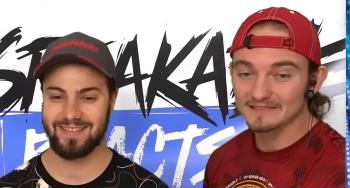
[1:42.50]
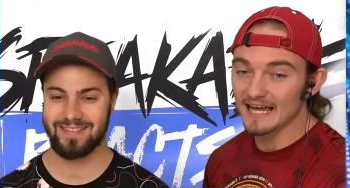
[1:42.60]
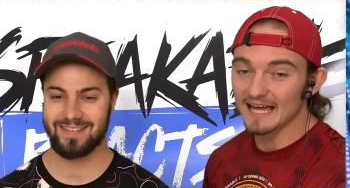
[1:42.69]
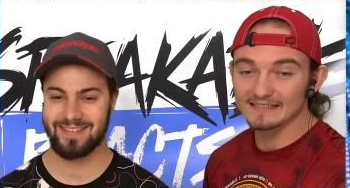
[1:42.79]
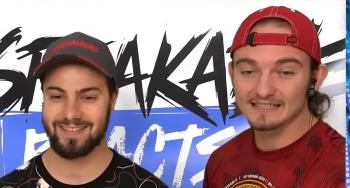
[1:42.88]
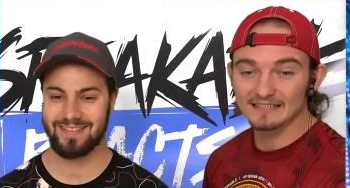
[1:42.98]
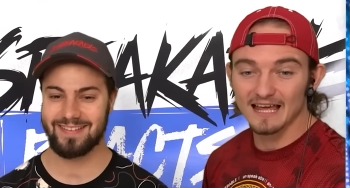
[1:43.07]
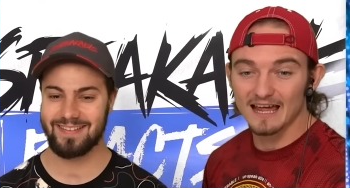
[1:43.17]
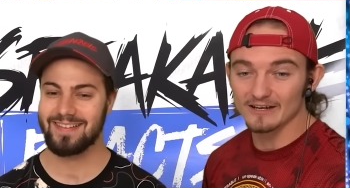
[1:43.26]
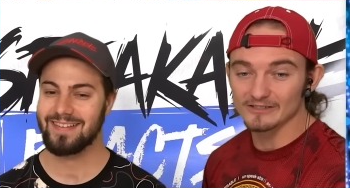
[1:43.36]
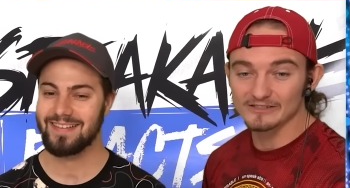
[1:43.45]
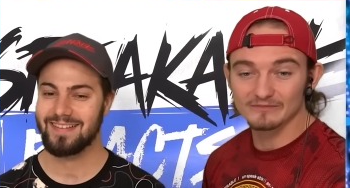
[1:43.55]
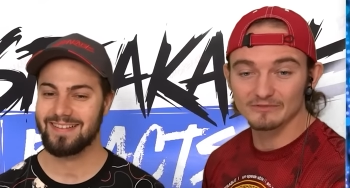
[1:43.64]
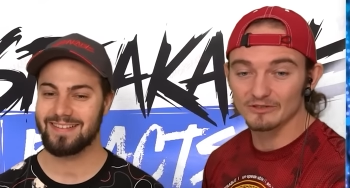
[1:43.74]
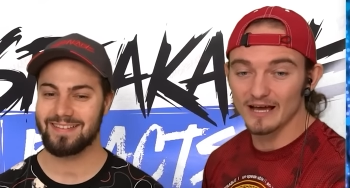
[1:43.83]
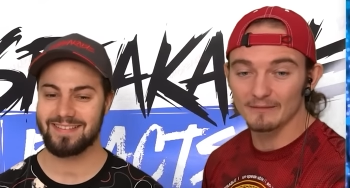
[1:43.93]
Speaker 1: Dads and ladders
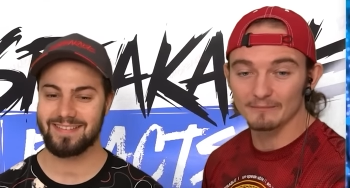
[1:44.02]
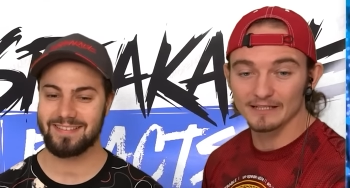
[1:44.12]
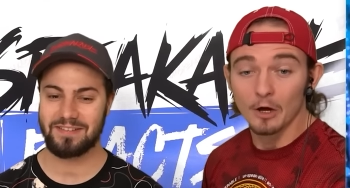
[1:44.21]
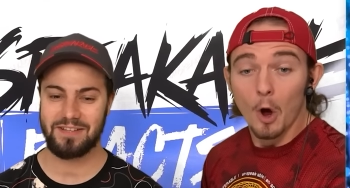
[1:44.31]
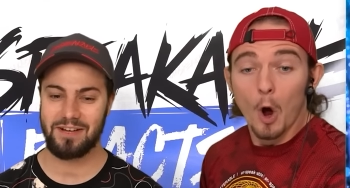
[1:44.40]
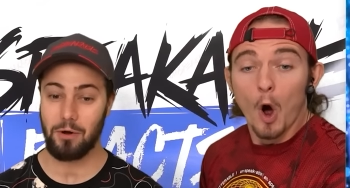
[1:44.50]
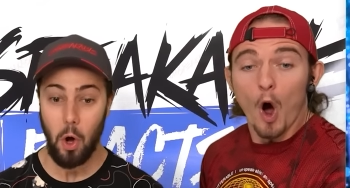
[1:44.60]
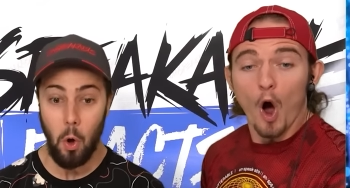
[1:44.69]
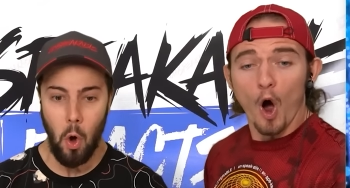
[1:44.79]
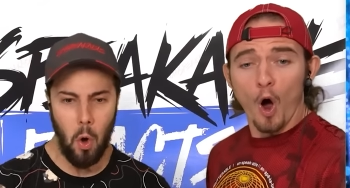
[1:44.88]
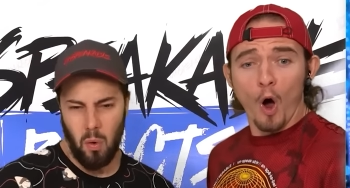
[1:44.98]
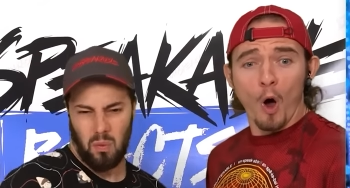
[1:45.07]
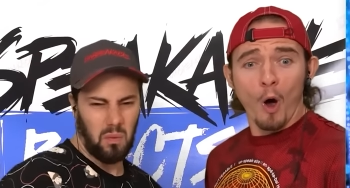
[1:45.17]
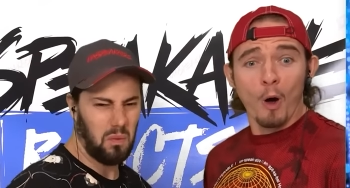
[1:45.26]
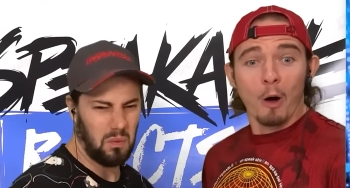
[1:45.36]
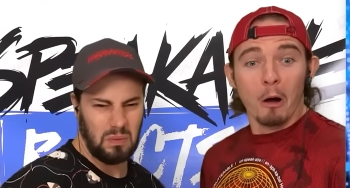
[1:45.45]
do not make.
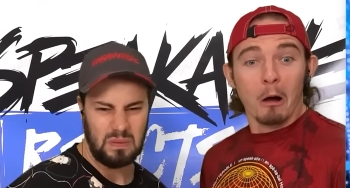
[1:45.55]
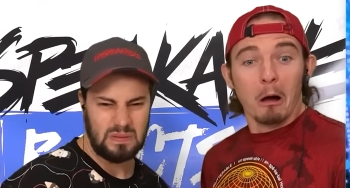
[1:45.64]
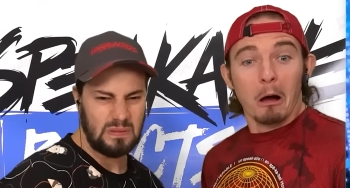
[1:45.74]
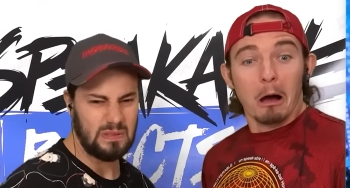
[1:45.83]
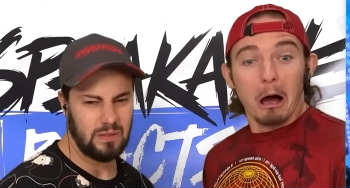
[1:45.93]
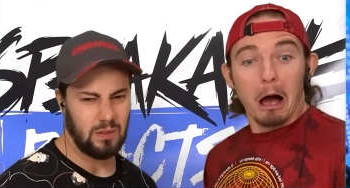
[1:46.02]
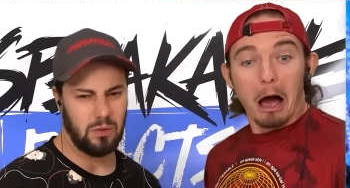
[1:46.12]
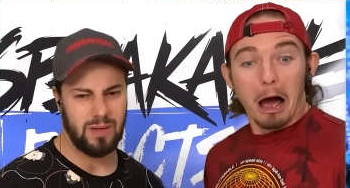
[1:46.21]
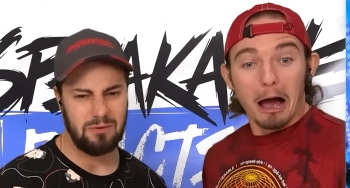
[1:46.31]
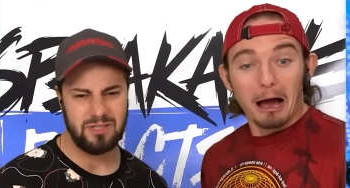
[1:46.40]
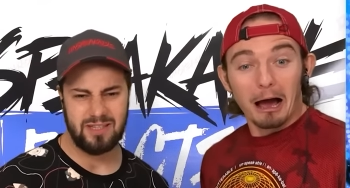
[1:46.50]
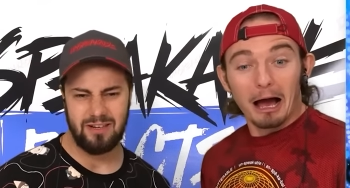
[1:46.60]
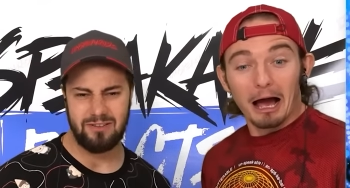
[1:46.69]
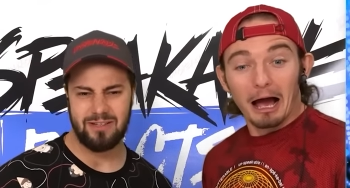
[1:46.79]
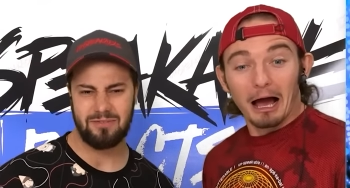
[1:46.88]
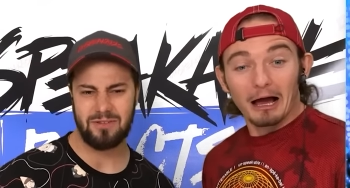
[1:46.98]
Speaker 2: Oh! Oh, I was
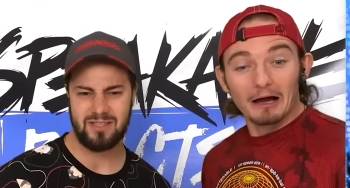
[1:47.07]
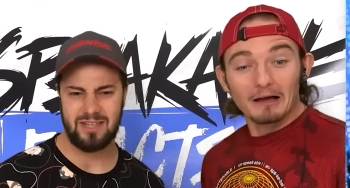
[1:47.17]
scared there for a